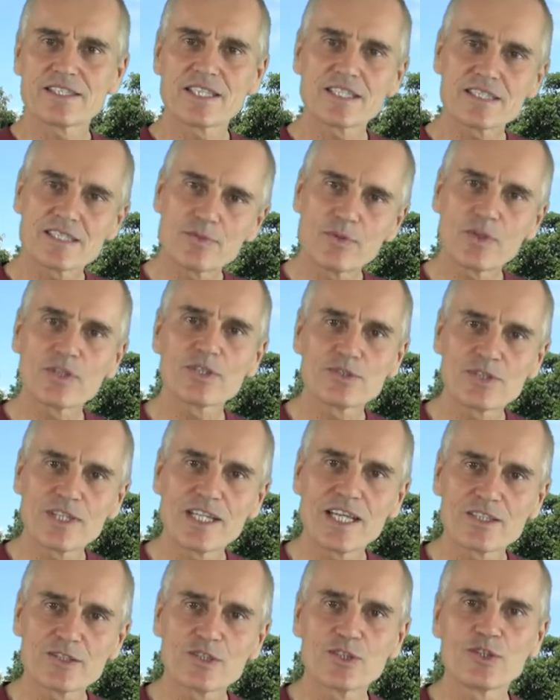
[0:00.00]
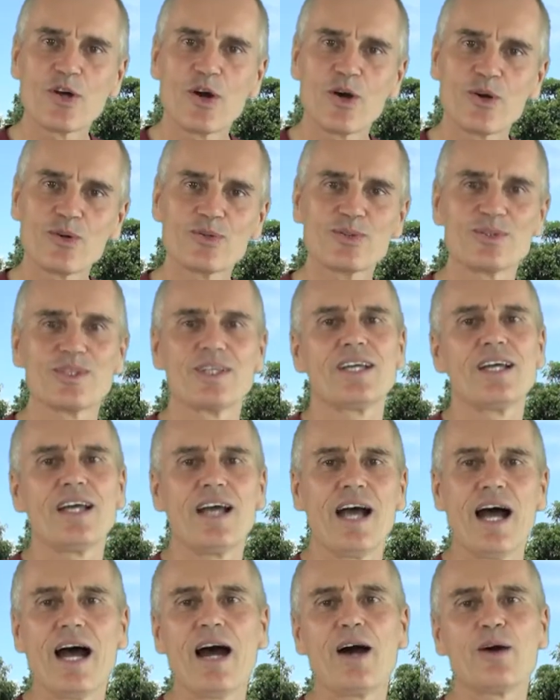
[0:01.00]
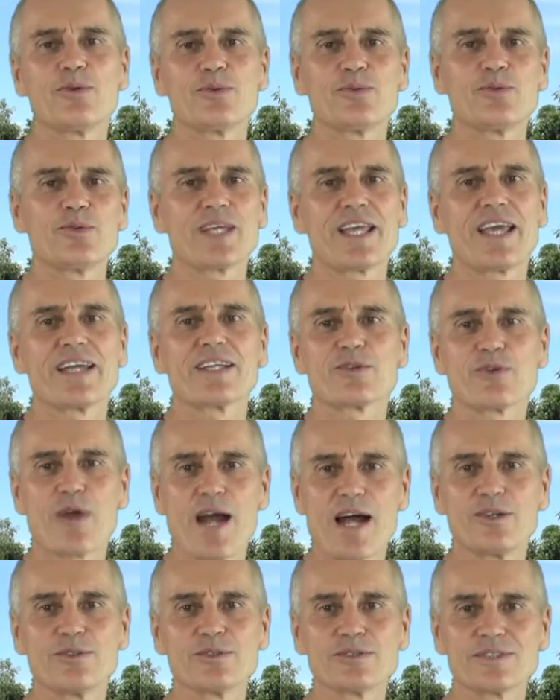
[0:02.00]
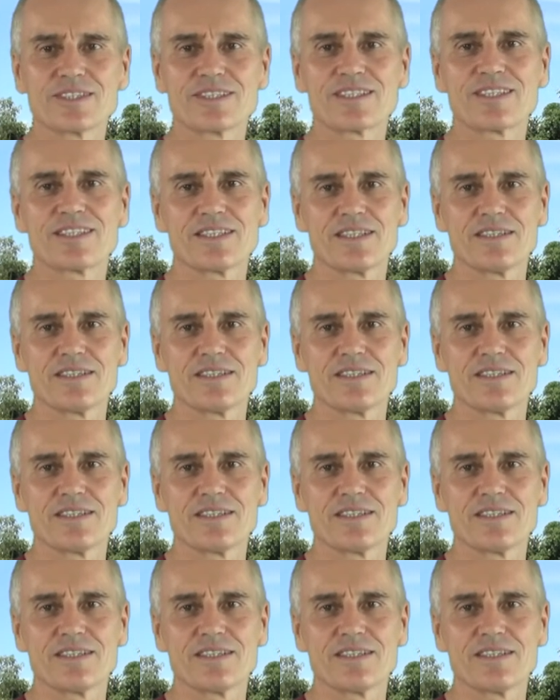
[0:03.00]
Just wanted to let you know how we get around